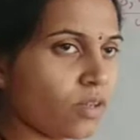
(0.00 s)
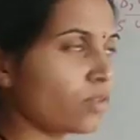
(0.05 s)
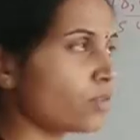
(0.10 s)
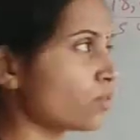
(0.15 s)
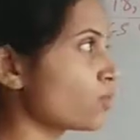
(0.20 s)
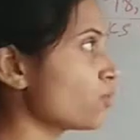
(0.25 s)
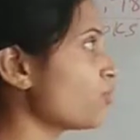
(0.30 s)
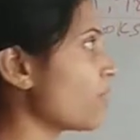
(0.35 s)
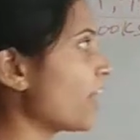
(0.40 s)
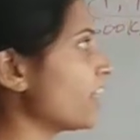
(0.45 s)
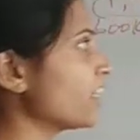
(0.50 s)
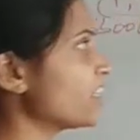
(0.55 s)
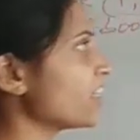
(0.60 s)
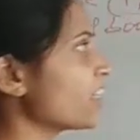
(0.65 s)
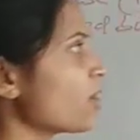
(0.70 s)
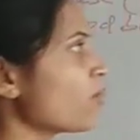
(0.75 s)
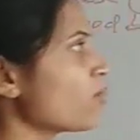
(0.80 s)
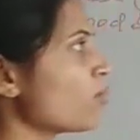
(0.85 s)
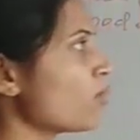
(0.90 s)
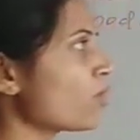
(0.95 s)
to find the
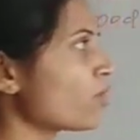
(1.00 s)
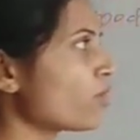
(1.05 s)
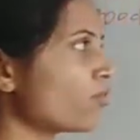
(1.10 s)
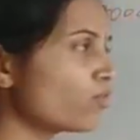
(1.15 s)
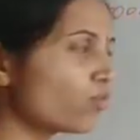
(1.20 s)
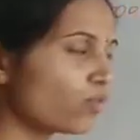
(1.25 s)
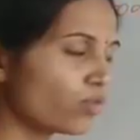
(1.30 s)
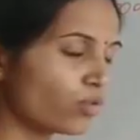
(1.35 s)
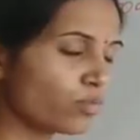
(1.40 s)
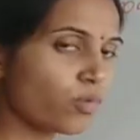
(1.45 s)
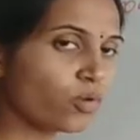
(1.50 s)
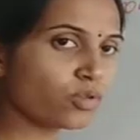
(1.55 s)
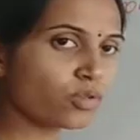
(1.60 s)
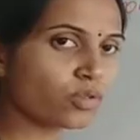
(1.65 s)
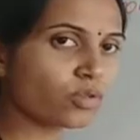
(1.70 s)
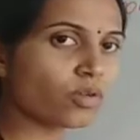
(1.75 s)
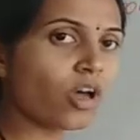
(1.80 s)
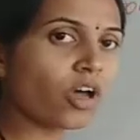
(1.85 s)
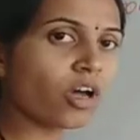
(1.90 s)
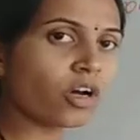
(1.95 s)
number of good books,
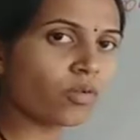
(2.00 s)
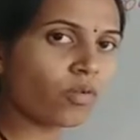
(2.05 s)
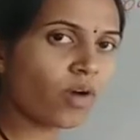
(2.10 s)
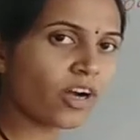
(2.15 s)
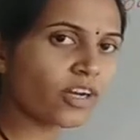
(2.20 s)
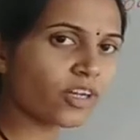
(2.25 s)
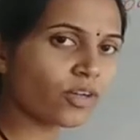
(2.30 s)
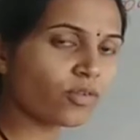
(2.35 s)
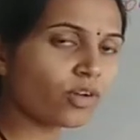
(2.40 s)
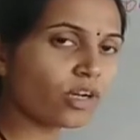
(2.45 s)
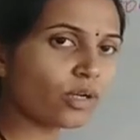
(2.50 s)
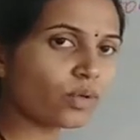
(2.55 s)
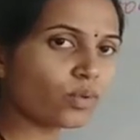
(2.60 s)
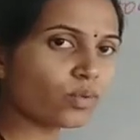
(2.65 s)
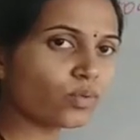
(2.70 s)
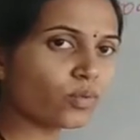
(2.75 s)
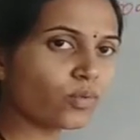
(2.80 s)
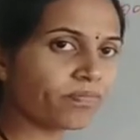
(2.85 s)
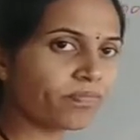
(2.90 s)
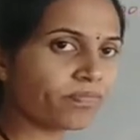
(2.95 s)
what you will do?
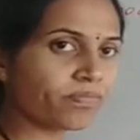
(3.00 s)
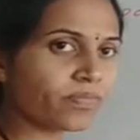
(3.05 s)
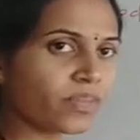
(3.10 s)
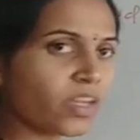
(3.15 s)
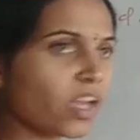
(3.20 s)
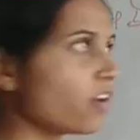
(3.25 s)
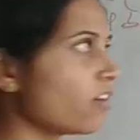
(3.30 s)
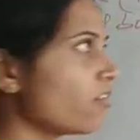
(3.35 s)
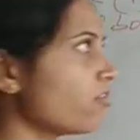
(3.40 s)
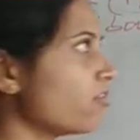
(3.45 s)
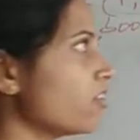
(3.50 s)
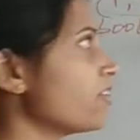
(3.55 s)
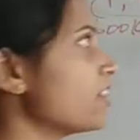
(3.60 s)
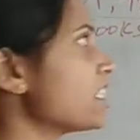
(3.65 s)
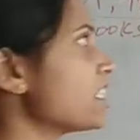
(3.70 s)
We will